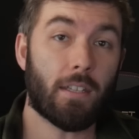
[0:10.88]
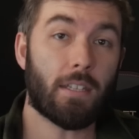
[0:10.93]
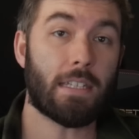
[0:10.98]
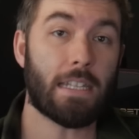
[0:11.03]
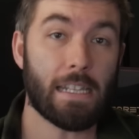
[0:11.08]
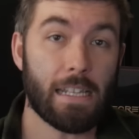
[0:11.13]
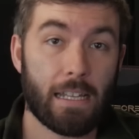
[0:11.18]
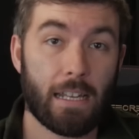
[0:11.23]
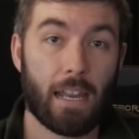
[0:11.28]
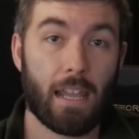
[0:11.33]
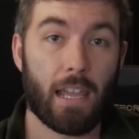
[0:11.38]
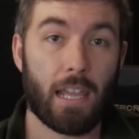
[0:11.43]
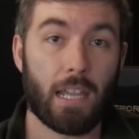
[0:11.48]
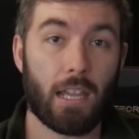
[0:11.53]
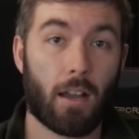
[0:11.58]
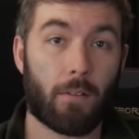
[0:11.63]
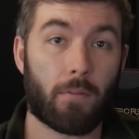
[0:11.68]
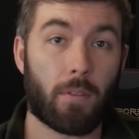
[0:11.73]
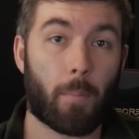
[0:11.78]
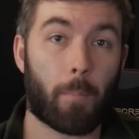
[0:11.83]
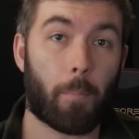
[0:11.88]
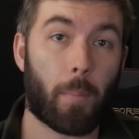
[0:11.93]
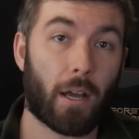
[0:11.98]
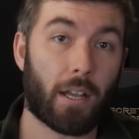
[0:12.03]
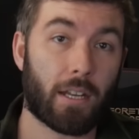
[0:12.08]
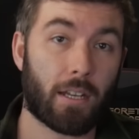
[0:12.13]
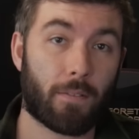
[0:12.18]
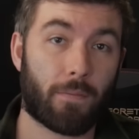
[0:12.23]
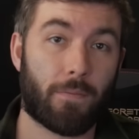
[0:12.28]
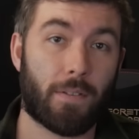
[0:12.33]
the DNA of the
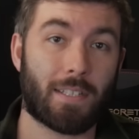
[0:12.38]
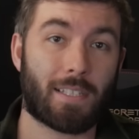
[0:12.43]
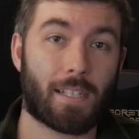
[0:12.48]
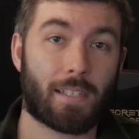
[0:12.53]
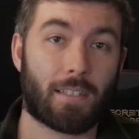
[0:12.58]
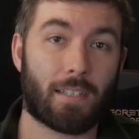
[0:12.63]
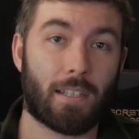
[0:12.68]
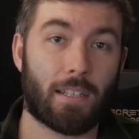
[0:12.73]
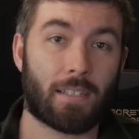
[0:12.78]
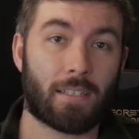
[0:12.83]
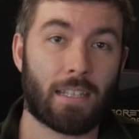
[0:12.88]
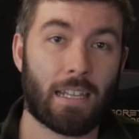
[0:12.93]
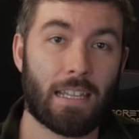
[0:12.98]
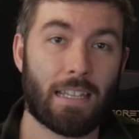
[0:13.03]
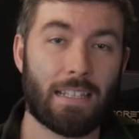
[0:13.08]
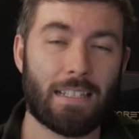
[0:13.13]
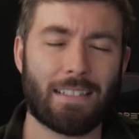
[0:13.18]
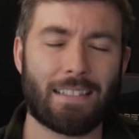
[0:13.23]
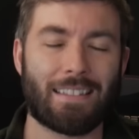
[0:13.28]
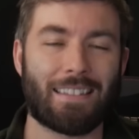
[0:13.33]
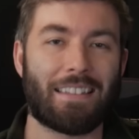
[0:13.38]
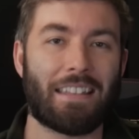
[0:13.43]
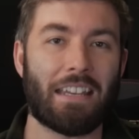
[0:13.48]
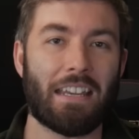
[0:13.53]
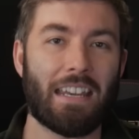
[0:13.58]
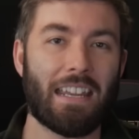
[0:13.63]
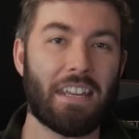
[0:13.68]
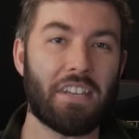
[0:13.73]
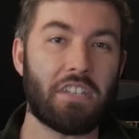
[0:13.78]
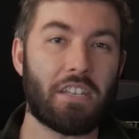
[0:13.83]
budding physicist is the
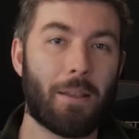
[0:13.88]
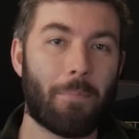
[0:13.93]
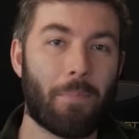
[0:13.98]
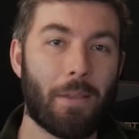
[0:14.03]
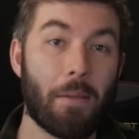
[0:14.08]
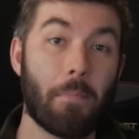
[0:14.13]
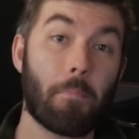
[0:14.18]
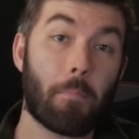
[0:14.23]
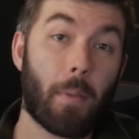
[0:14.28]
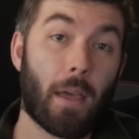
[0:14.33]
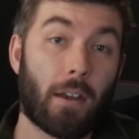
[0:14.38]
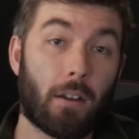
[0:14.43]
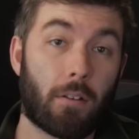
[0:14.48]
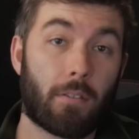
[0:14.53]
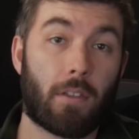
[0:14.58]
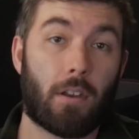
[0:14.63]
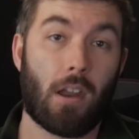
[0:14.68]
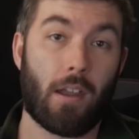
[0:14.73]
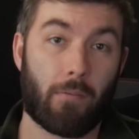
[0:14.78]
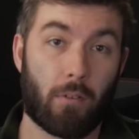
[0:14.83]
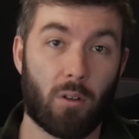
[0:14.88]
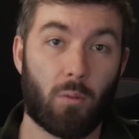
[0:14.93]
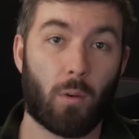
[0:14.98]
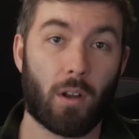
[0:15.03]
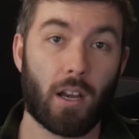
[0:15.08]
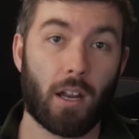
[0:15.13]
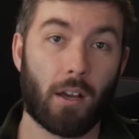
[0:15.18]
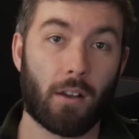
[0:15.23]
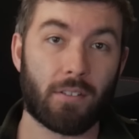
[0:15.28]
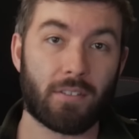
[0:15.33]
need to be better than
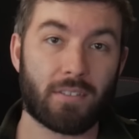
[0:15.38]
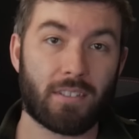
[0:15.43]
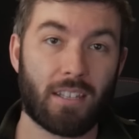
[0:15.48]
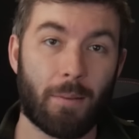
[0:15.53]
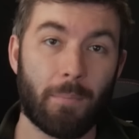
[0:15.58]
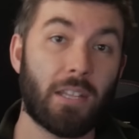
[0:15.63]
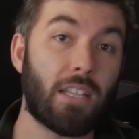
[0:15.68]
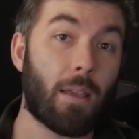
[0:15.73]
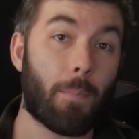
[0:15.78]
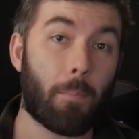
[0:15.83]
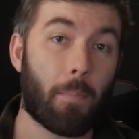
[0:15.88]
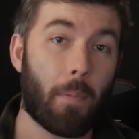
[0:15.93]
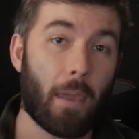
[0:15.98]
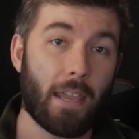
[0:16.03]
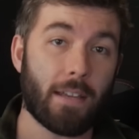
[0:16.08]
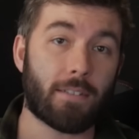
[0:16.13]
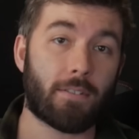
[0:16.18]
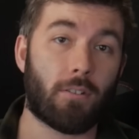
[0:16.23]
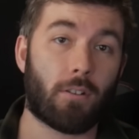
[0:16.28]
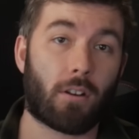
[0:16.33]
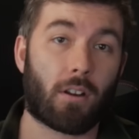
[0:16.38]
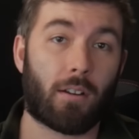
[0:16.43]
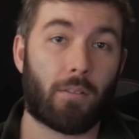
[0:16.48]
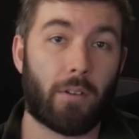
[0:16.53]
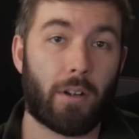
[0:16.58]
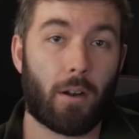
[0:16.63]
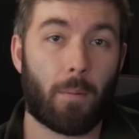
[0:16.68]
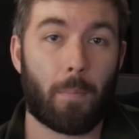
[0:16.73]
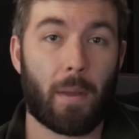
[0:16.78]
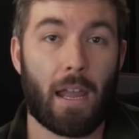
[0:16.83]
everyone else. I mean, you based your
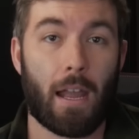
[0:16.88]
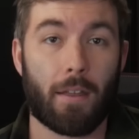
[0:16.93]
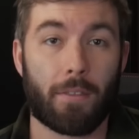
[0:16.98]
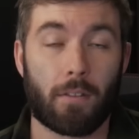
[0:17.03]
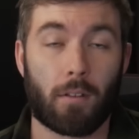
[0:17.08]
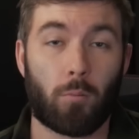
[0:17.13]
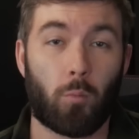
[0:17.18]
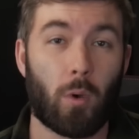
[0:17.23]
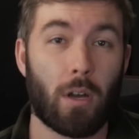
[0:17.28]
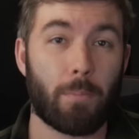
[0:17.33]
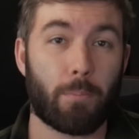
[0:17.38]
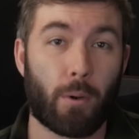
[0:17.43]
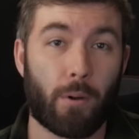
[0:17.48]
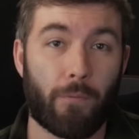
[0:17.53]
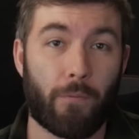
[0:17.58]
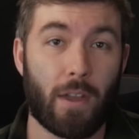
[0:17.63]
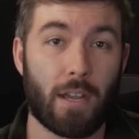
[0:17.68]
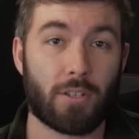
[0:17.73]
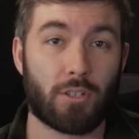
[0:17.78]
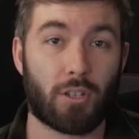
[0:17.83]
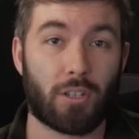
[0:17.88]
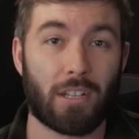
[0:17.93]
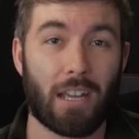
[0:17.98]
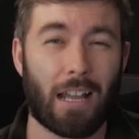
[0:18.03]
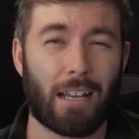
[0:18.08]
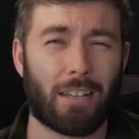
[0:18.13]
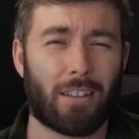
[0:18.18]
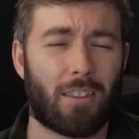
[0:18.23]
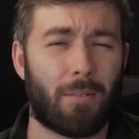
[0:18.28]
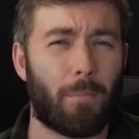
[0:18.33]
career path on what profession
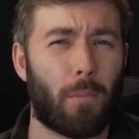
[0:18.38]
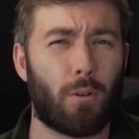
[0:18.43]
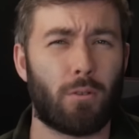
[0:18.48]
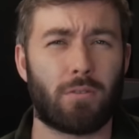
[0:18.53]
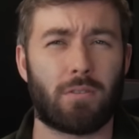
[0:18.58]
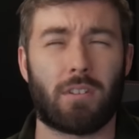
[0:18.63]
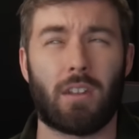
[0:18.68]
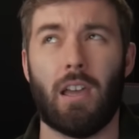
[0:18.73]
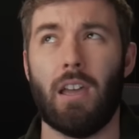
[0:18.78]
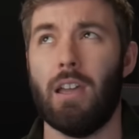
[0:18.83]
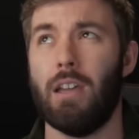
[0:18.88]
got you the most